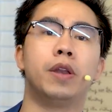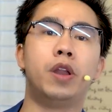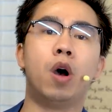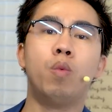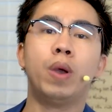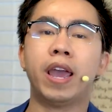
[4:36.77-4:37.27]

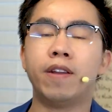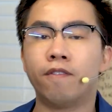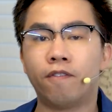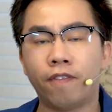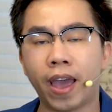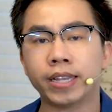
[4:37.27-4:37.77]
don't
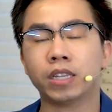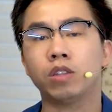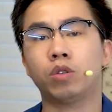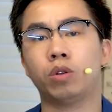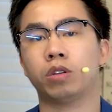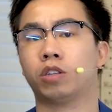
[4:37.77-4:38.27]
invest
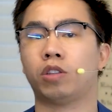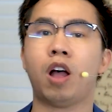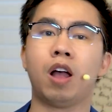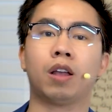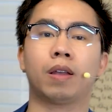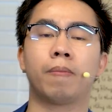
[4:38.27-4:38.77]
into the
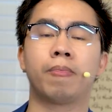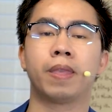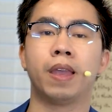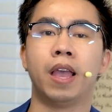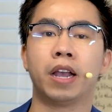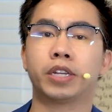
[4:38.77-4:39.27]
stock.
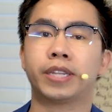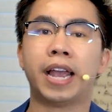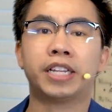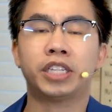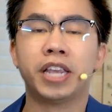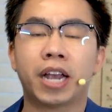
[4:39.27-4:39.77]
Because
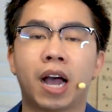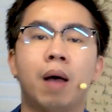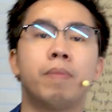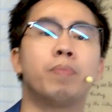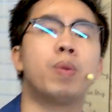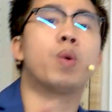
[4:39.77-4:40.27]
I see
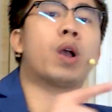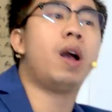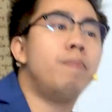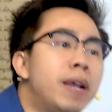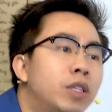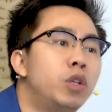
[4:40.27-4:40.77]
common people
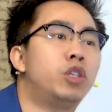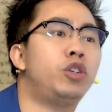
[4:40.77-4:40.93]
come back to the